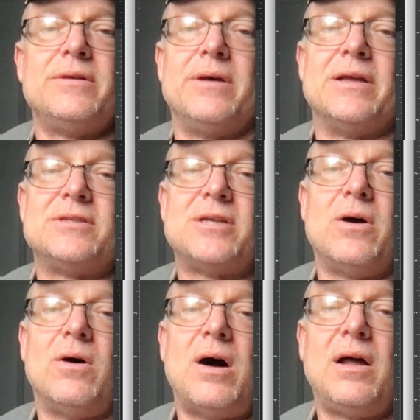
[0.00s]
And
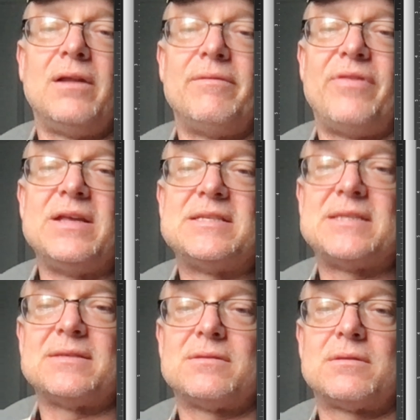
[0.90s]
so all of these
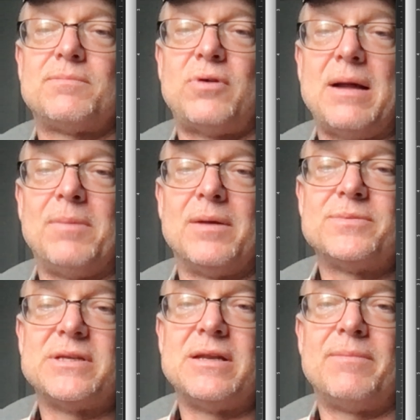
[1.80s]

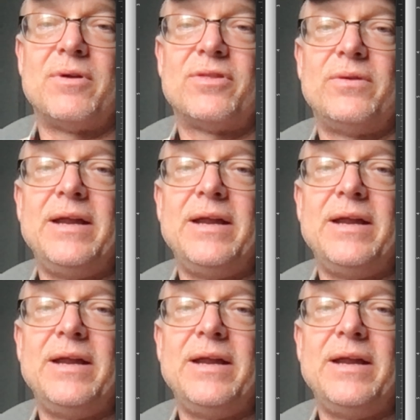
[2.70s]
problems in number 3